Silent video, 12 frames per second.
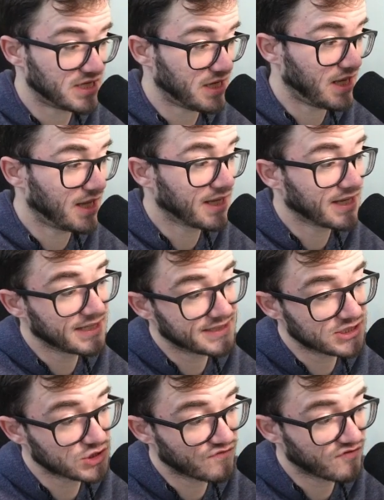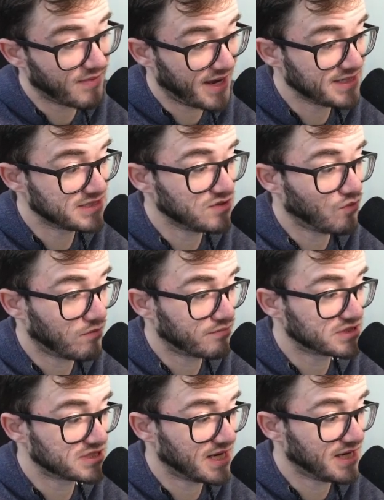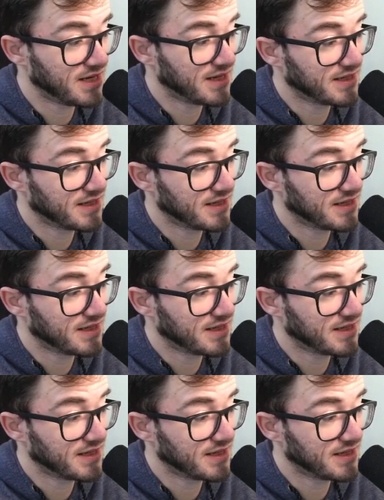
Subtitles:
Then it's gone from 81%